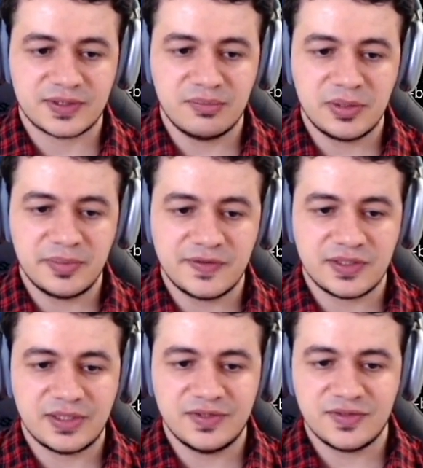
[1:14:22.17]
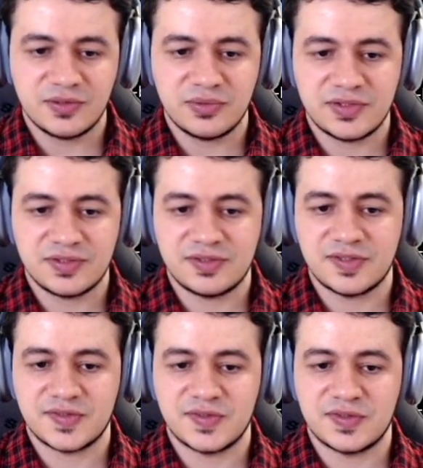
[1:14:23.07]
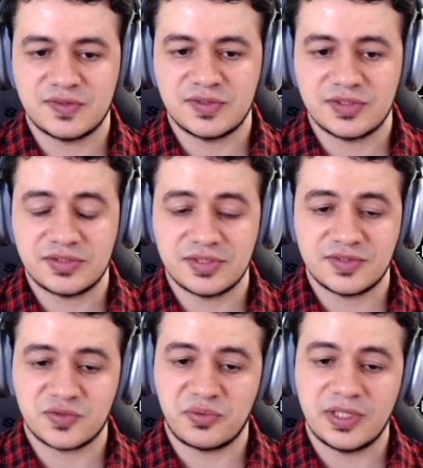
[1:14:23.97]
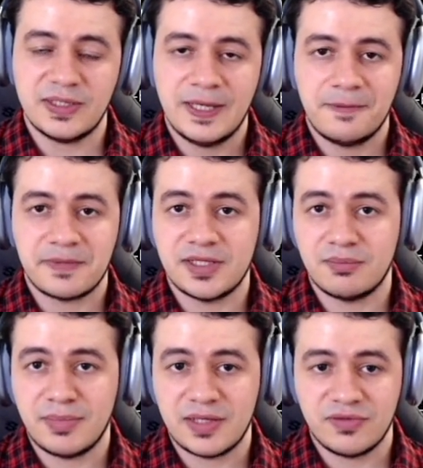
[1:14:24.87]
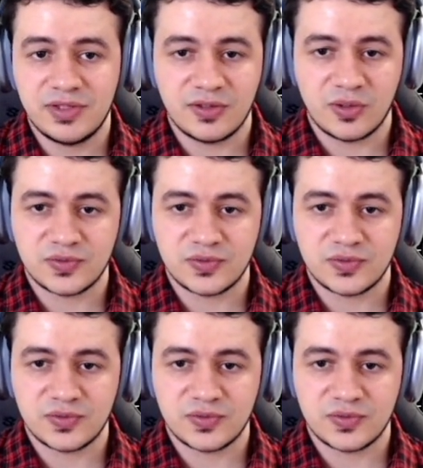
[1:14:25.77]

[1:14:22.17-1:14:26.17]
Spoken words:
implementing history statistics screen in the main window.